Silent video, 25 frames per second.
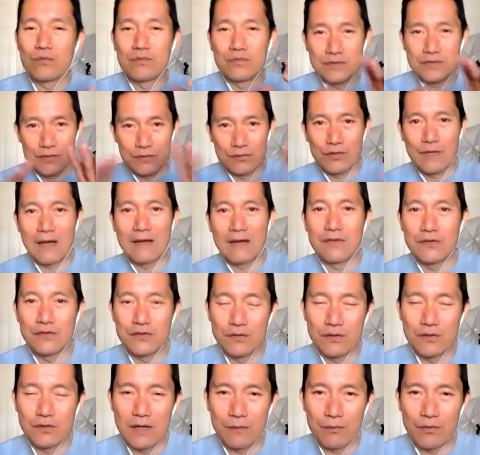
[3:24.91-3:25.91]
So you have to
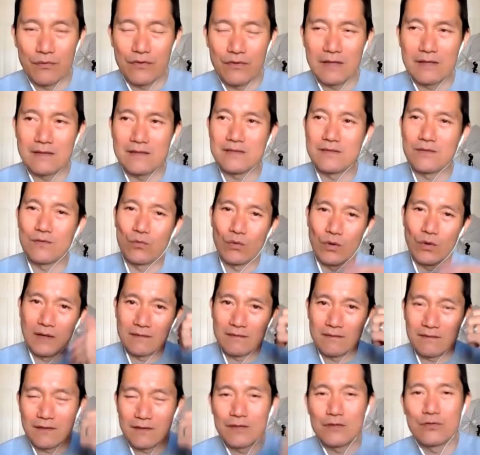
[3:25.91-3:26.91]
do a couple things.
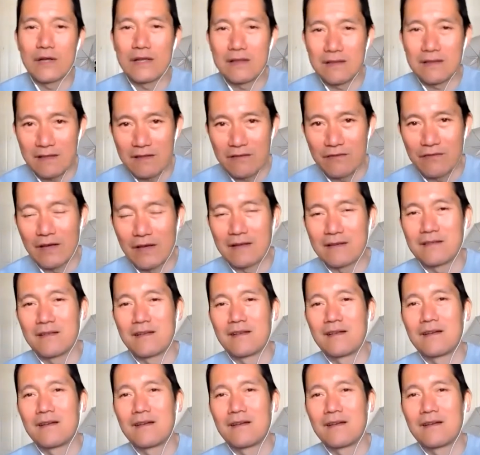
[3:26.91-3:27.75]
One, create the event